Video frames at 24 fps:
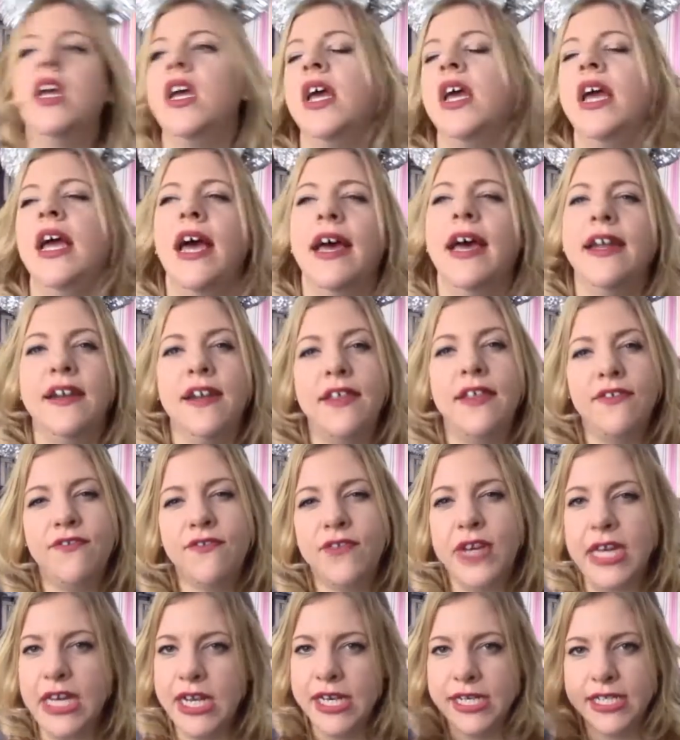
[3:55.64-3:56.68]
And another
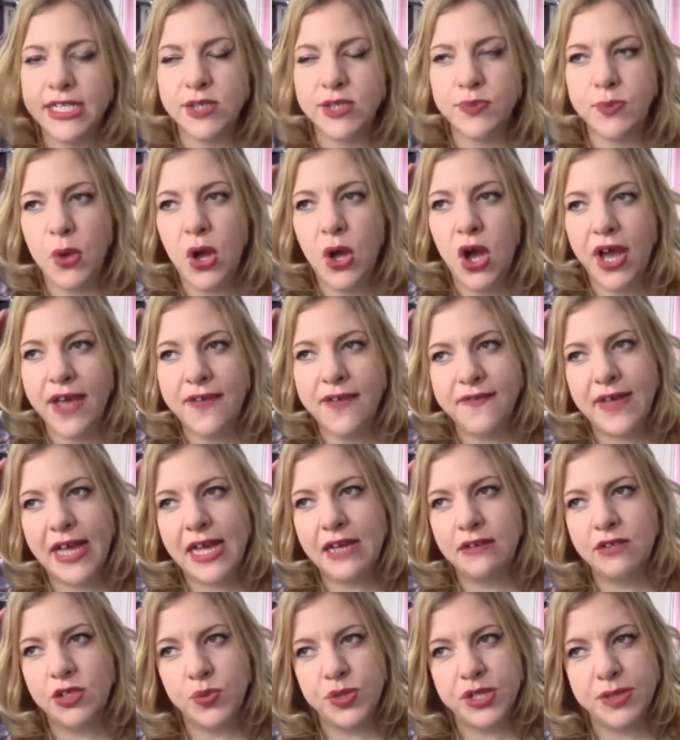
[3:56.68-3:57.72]
really good spot I
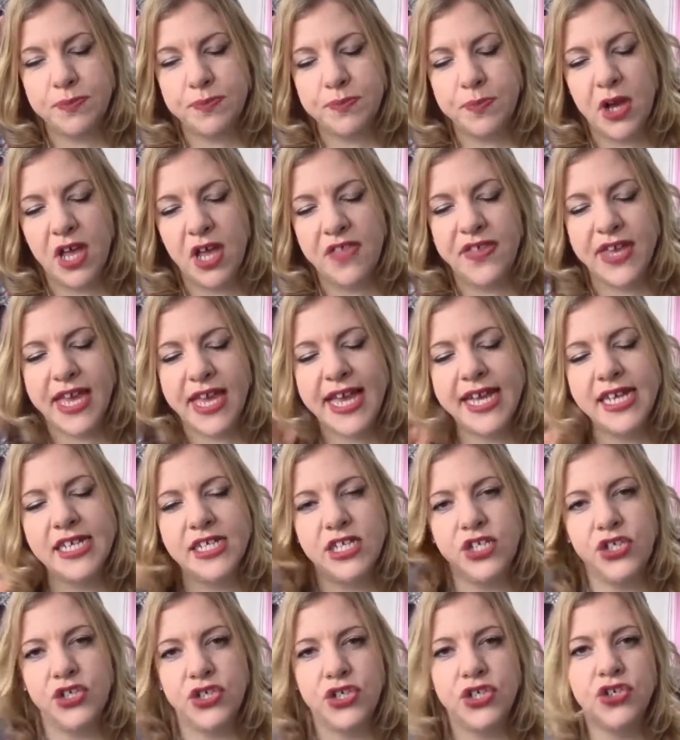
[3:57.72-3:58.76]
found was by the Casey
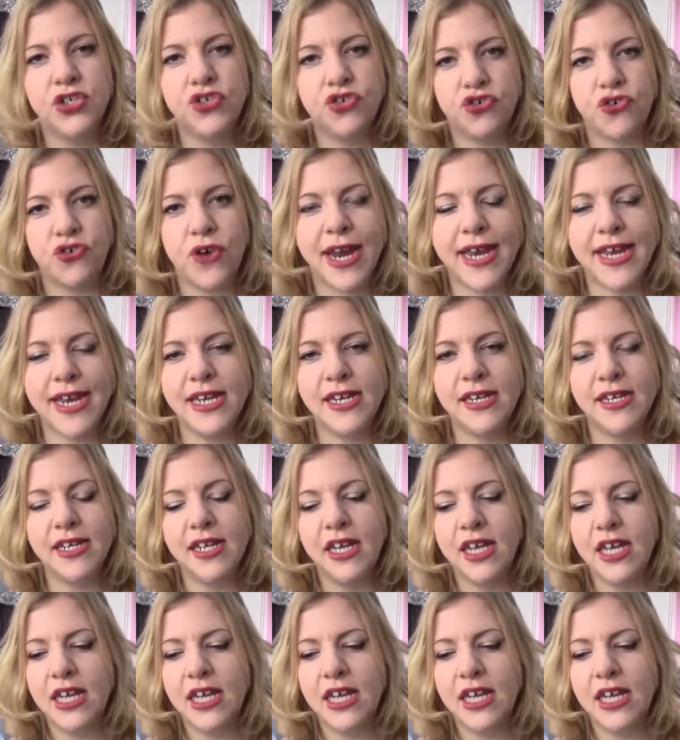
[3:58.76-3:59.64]
Jr. train.